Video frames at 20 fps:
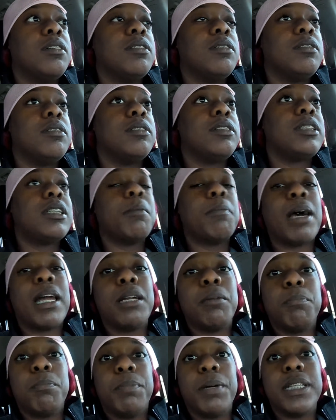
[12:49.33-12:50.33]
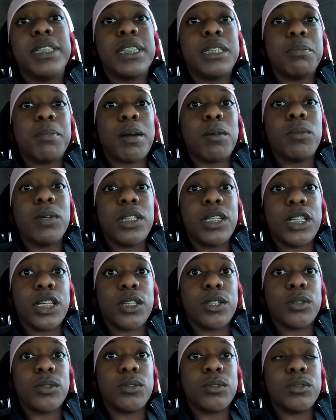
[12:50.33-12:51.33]
somebody busted my window.
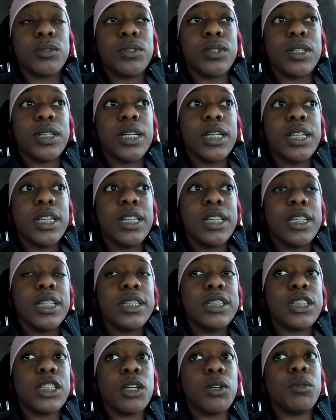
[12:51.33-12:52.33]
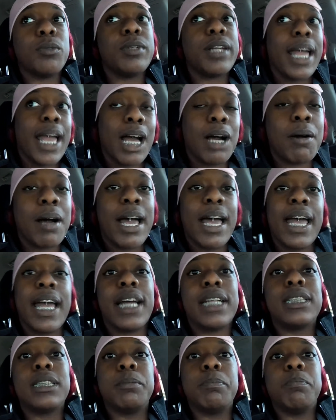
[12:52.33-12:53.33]
So now I had
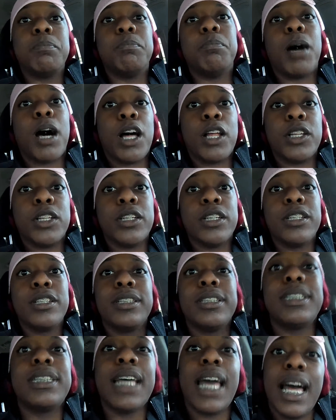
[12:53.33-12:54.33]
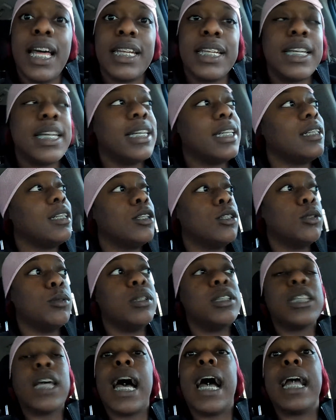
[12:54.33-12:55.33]
to bother Sally, who
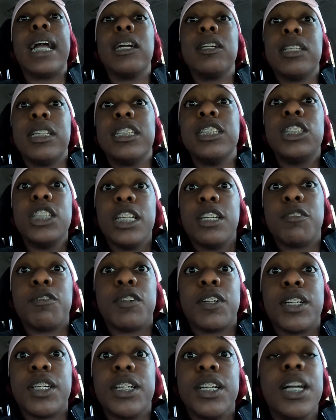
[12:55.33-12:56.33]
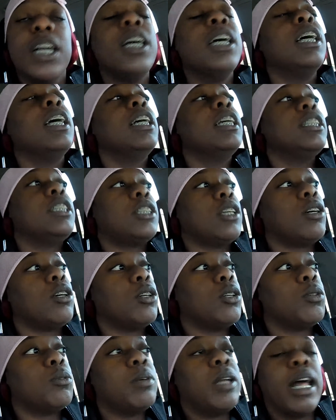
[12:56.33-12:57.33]
is higher than Jennifer.
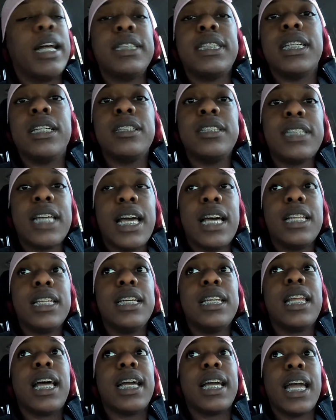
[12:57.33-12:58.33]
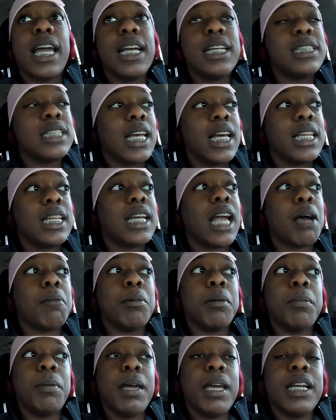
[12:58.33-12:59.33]
So when I tell Sally, like, hey, Sally, I've
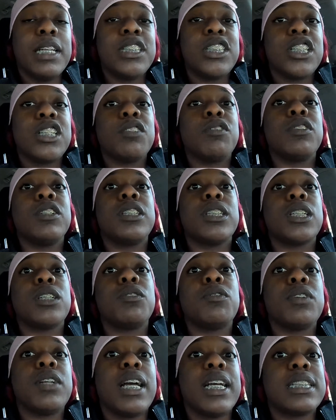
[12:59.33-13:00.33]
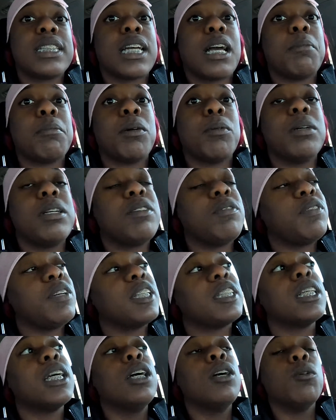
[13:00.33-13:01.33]
been paying Jennifer. Jennifer hasn't got my window
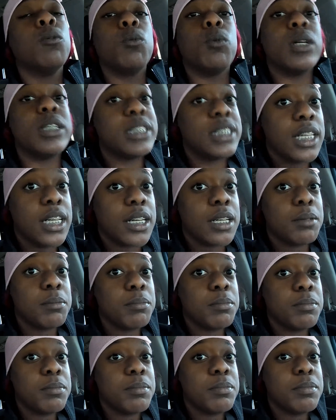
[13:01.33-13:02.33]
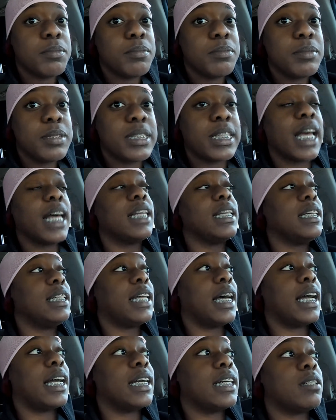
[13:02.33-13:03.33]
fixed. What's up? Sally
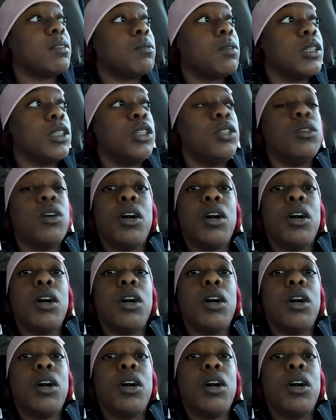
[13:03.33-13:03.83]
like, well, you owe